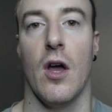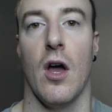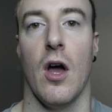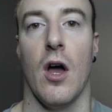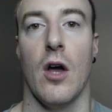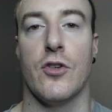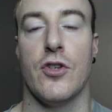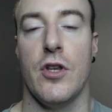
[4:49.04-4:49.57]

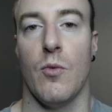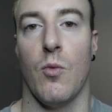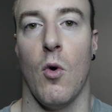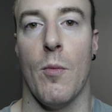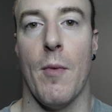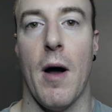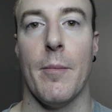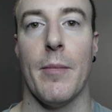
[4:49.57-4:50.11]
So I did a
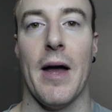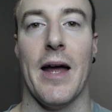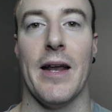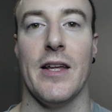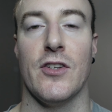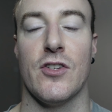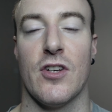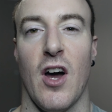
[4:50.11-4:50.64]
warm-up, and
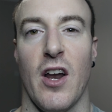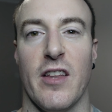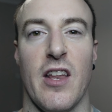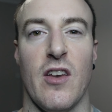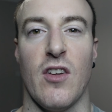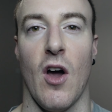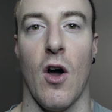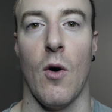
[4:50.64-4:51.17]
it kind of
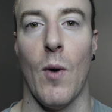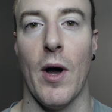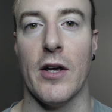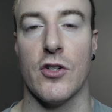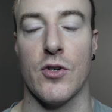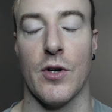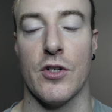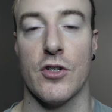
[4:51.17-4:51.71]
didn't go away,
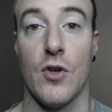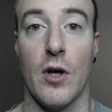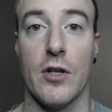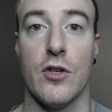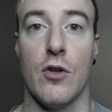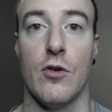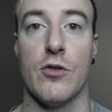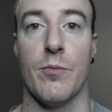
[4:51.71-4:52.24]
so I decided
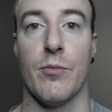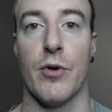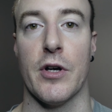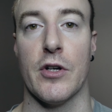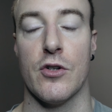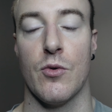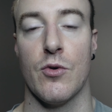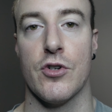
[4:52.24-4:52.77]
to do some
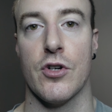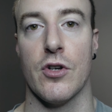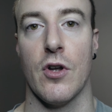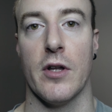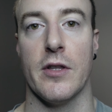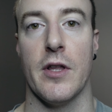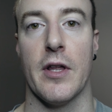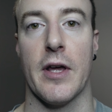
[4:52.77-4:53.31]
pre-exhaustion.
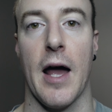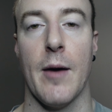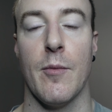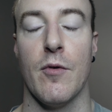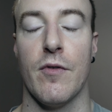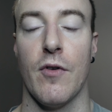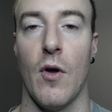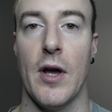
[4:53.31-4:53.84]
I did the
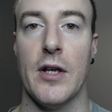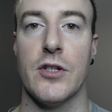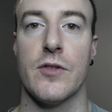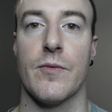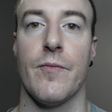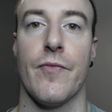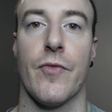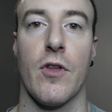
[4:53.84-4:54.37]
cable flies
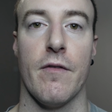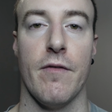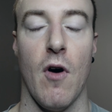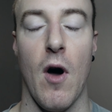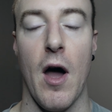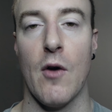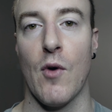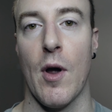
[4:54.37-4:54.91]
for
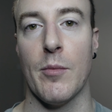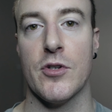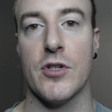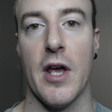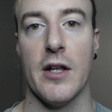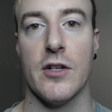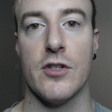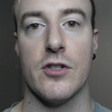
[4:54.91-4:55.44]
high rep
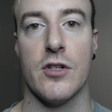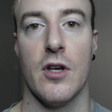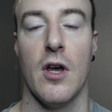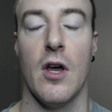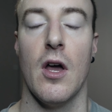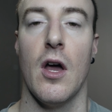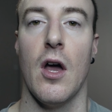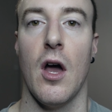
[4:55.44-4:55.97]
sets,
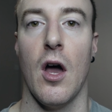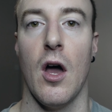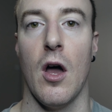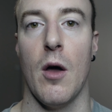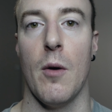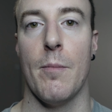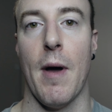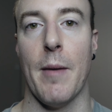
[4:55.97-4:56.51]

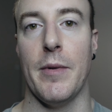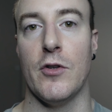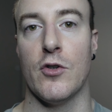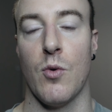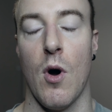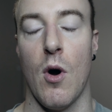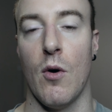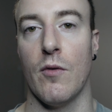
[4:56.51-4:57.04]
maybe
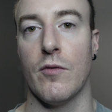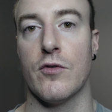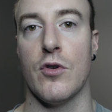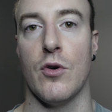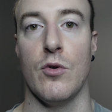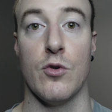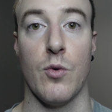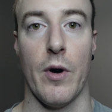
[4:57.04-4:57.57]
12
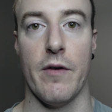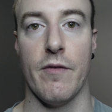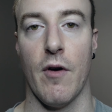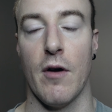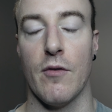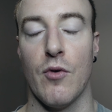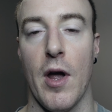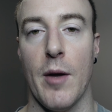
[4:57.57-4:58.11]
to
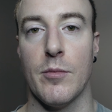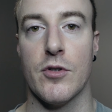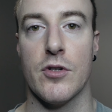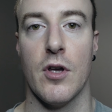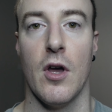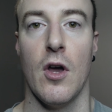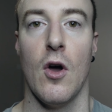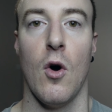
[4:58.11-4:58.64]
25 reps,
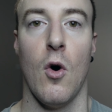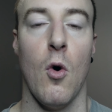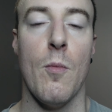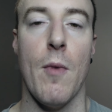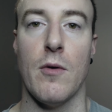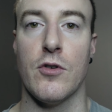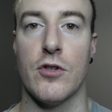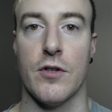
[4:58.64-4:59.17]

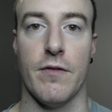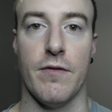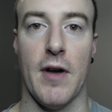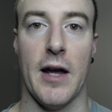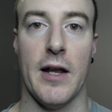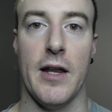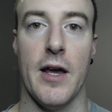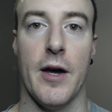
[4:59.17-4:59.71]
almost to
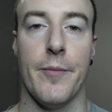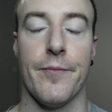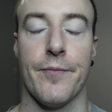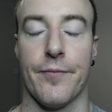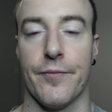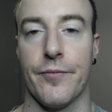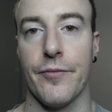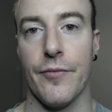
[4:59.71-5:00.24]
failure,
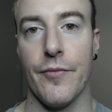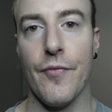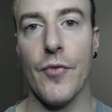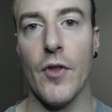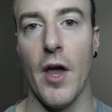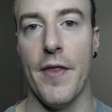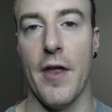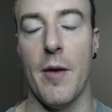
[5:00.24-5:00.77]

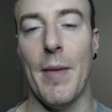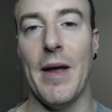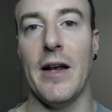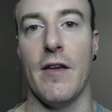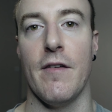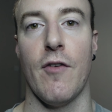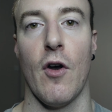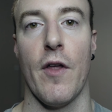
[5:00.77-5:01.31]
and then
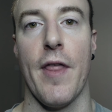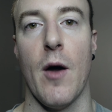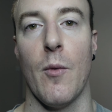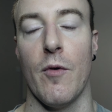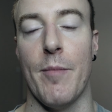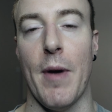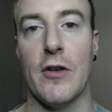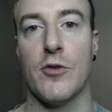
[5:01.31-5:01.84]
immediately followed that
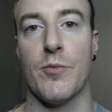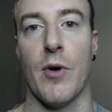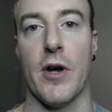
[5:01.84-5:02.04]
with bench